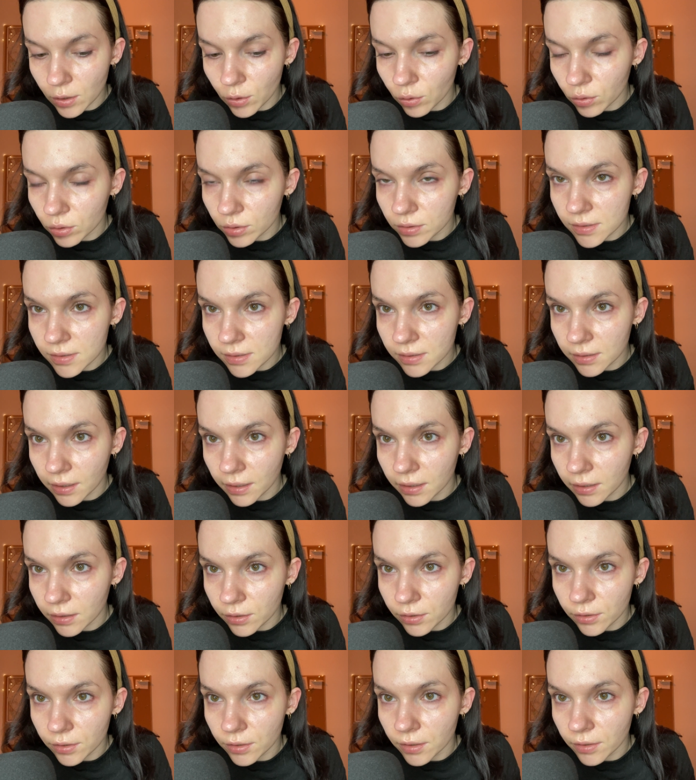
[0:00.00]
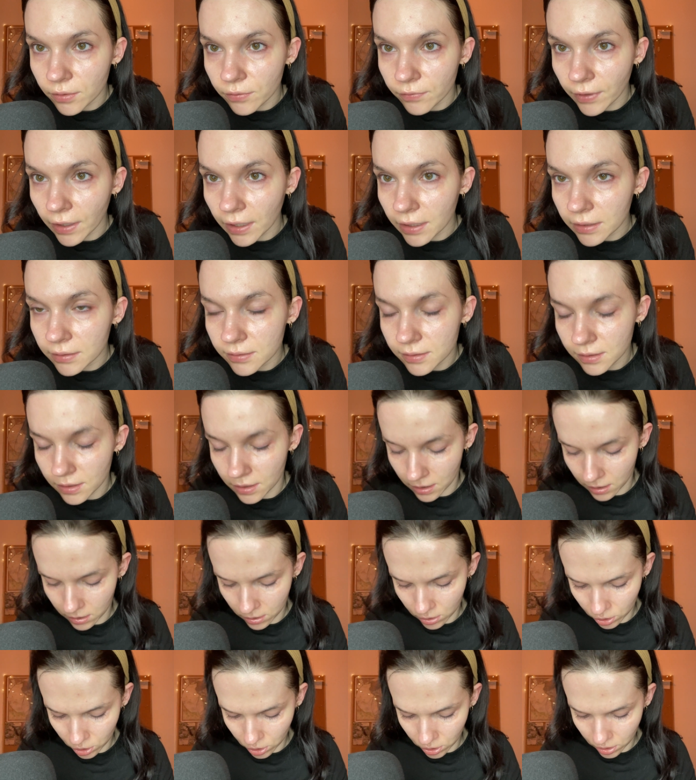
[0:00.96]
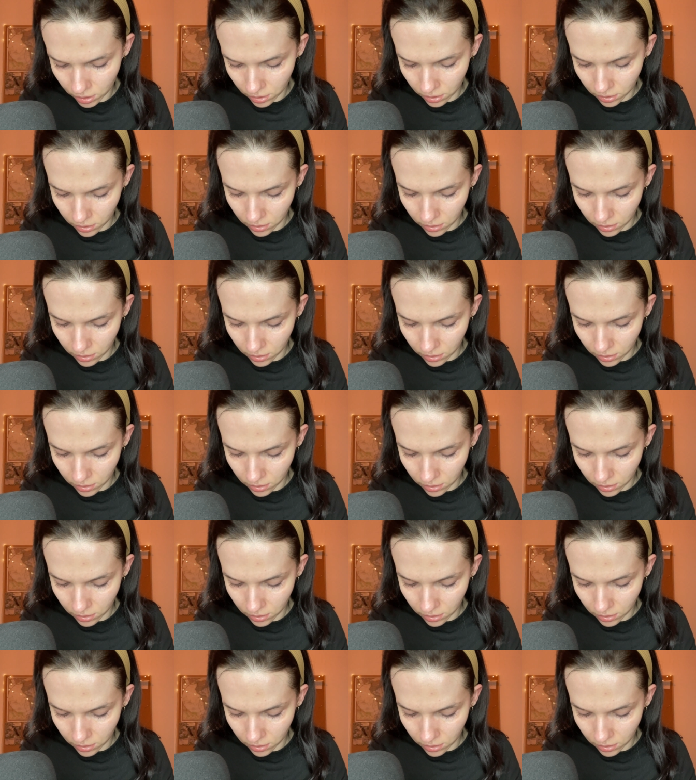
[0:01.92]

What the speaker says: gold standard of anti-aging.